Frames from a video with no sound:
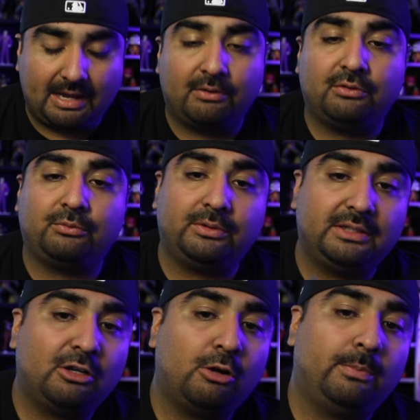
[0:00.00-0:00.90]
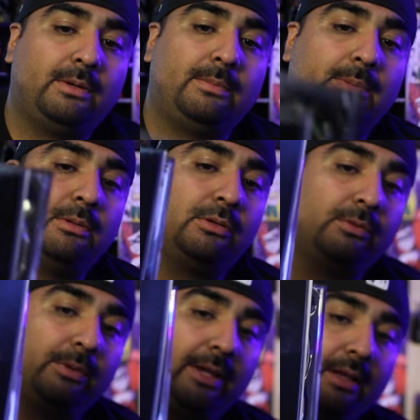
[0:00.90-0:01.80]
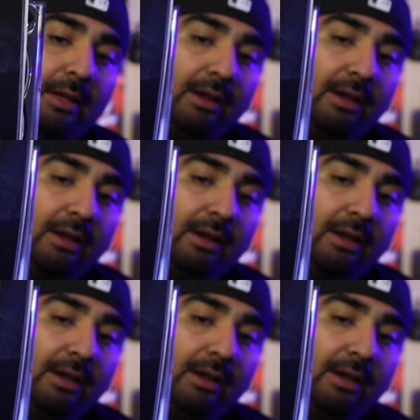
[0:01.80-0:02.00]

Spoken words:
I was really hoping to be blown away.